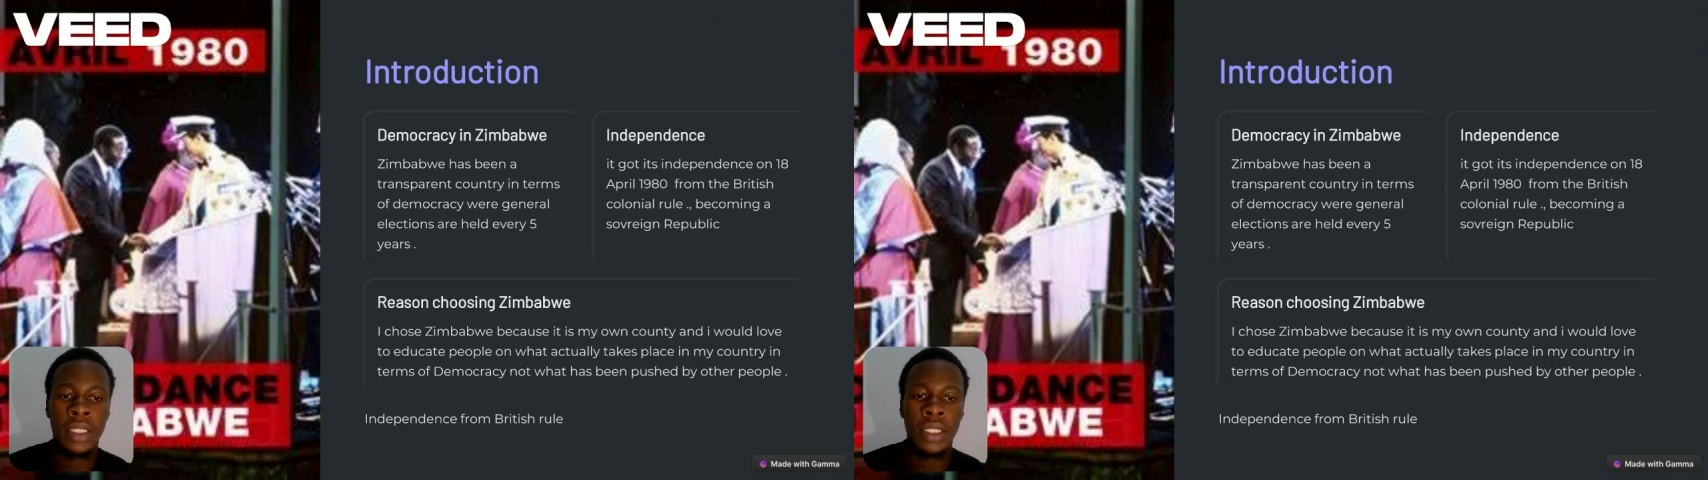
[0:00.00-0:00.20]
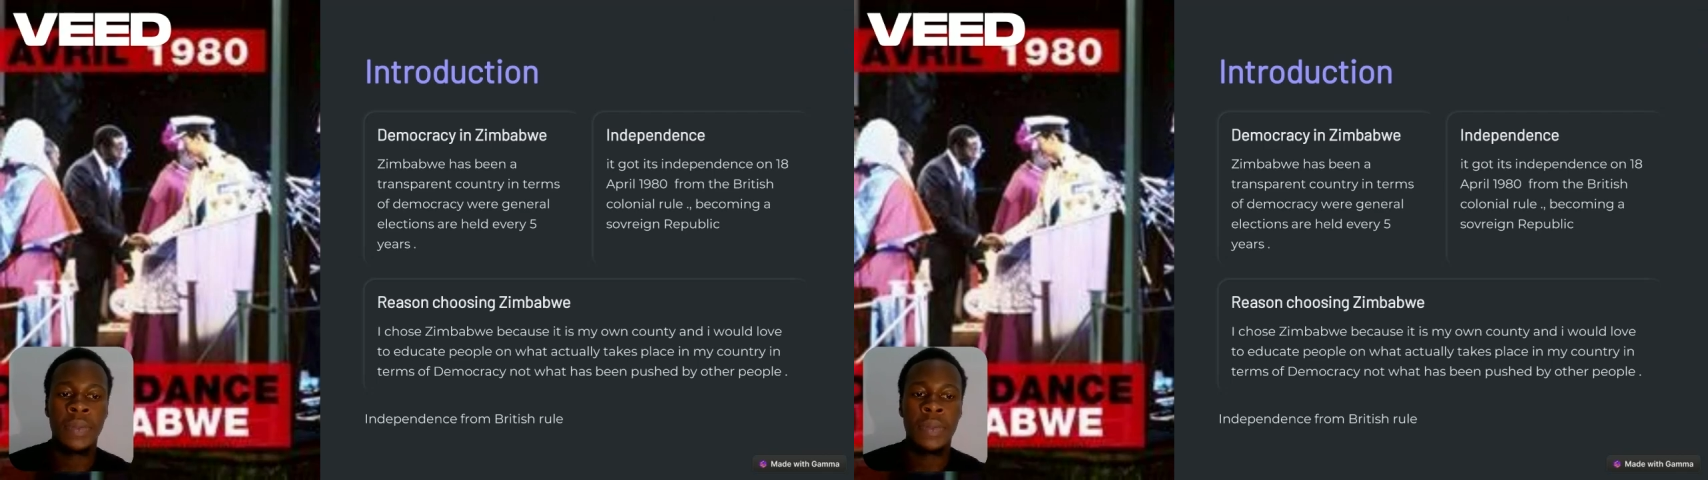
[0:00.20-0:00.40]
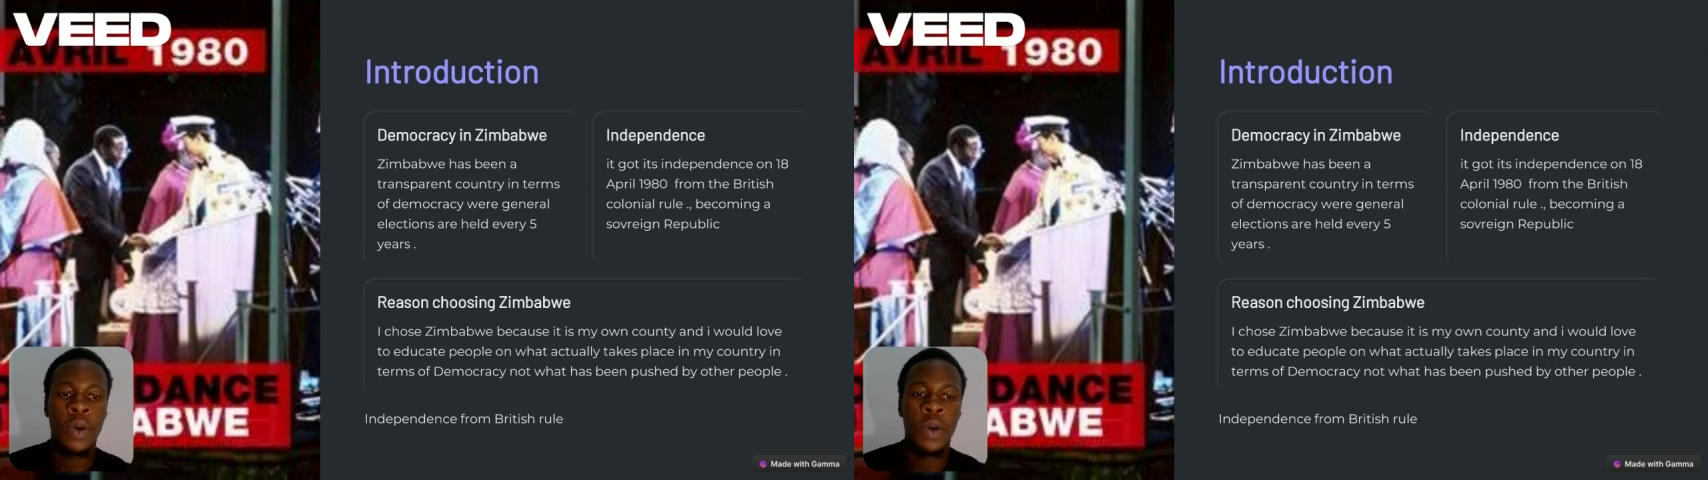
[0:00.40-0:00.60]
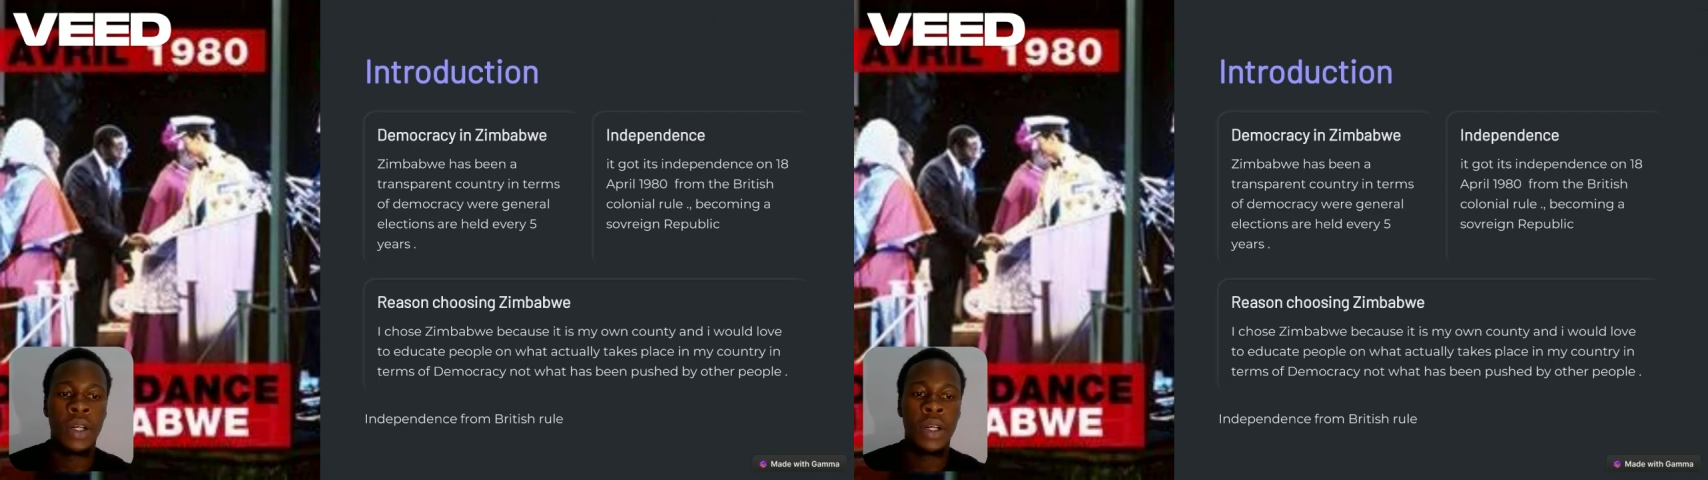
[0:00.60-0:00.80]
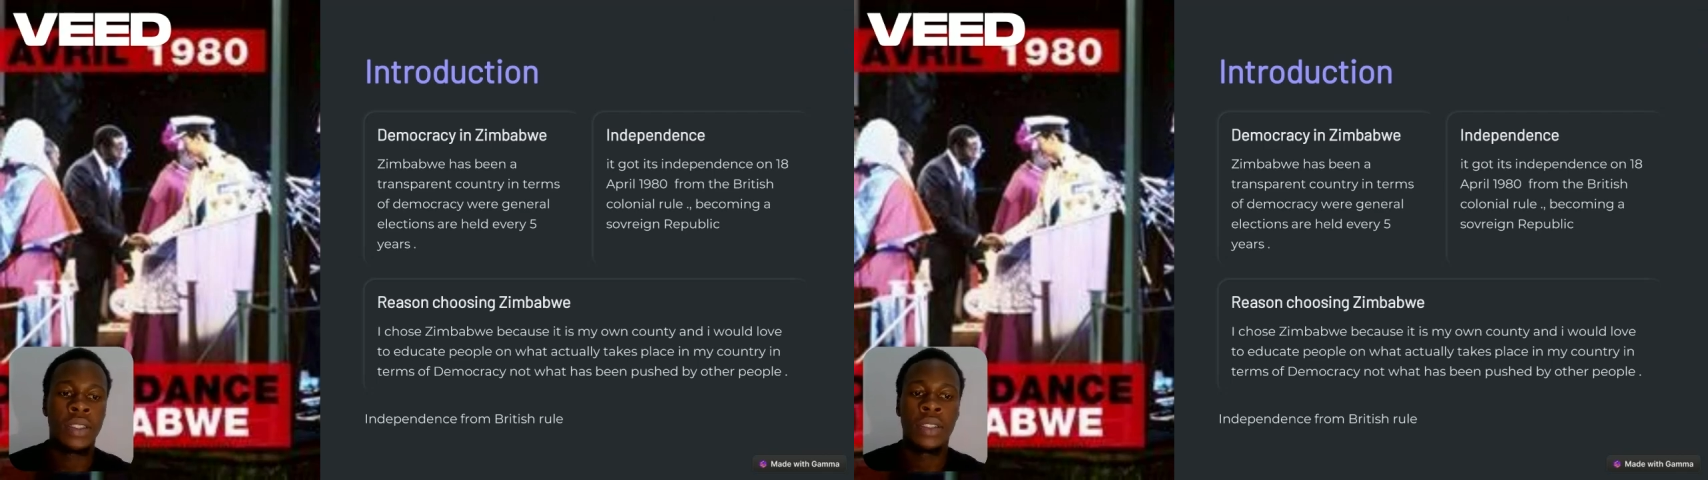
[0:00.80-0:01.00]
it's my
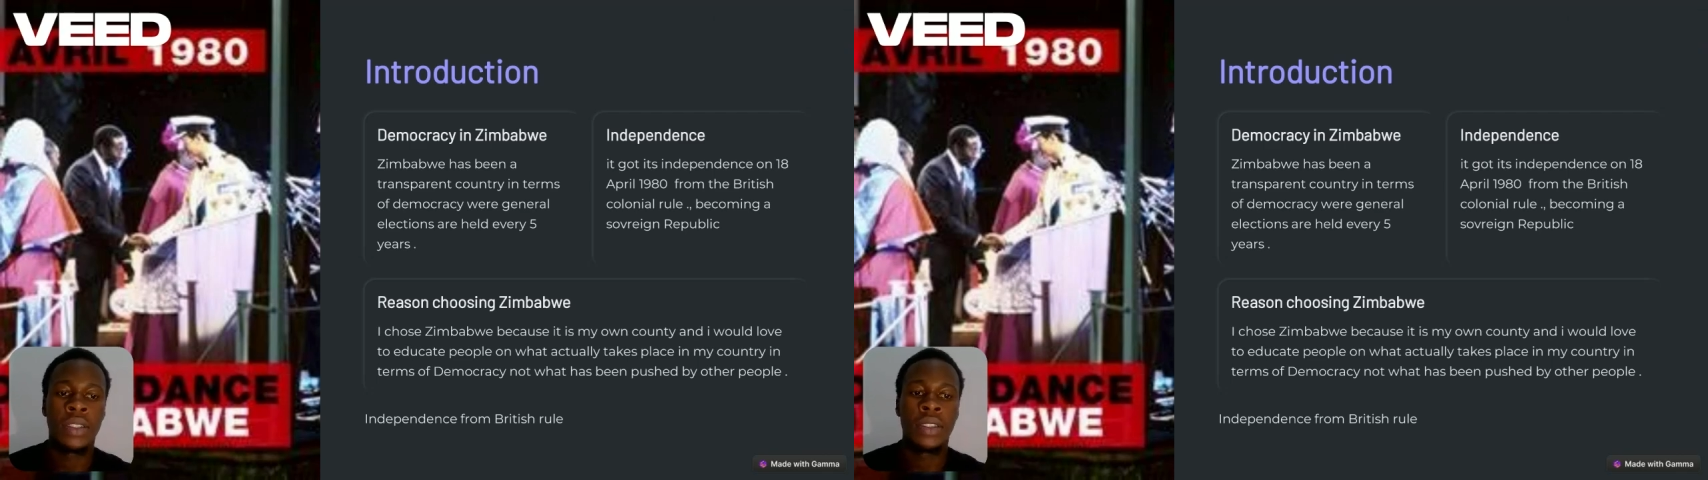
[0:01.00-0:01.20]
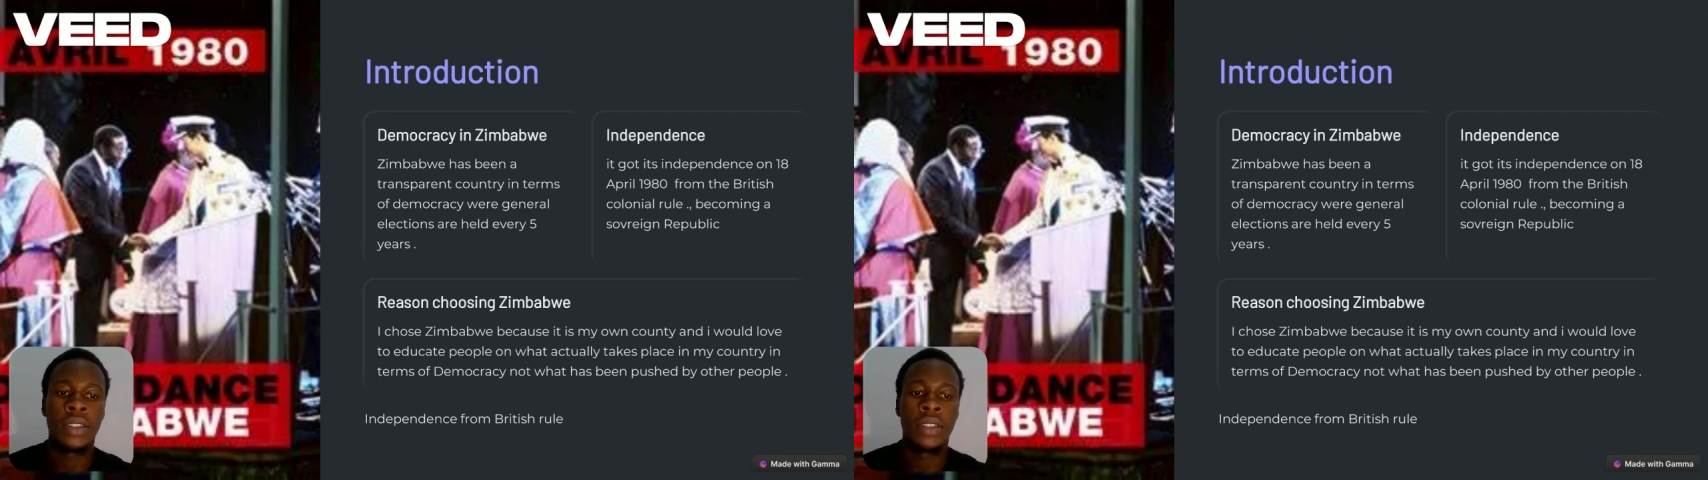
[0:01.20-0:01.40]
own